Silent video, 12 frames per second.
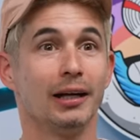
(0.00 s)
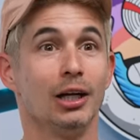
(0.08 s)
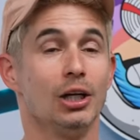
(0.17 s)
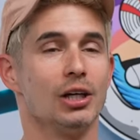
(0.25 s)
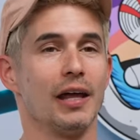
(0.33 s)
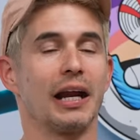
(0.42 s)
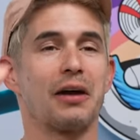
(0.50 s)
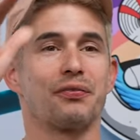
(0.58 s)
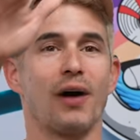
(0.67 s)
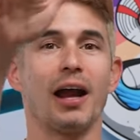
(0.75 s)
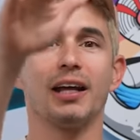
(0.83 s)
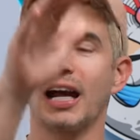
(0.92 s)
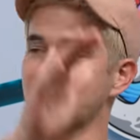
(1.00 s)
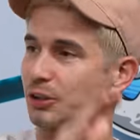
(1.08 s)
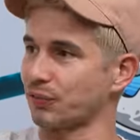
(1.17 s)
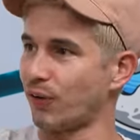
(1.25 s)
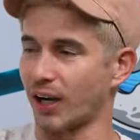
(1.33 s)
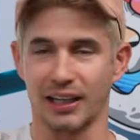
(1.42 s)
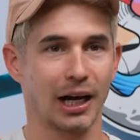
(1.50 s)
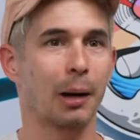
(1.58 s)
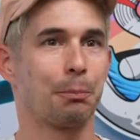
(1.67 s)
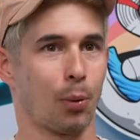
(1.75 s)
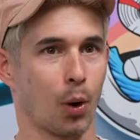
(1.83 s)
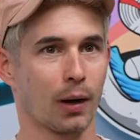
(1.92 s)
And then I finally got to the fucking
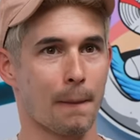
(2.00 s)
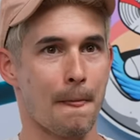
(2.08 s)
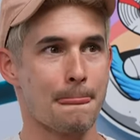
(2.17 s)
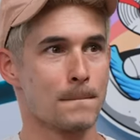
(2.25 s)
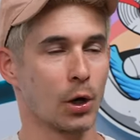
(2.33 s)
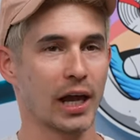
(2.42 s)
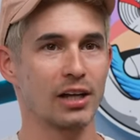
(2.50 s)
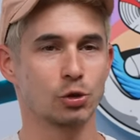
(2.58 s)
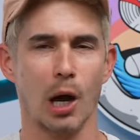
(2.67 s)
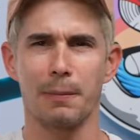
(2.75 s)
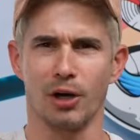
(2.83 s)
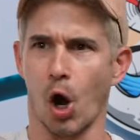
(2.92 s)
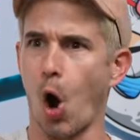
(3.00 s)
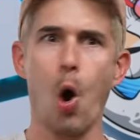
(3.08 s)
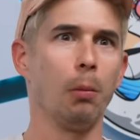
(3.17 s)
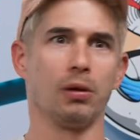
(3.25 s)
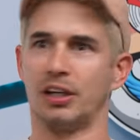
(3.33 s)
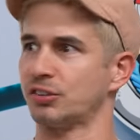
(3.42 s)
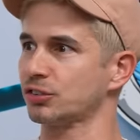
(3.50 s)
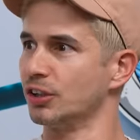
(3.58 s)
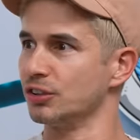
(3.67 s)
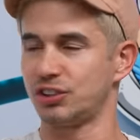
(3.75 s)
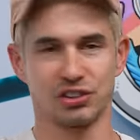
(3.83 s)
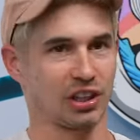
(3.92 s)
airport Okay, so I've been homeless since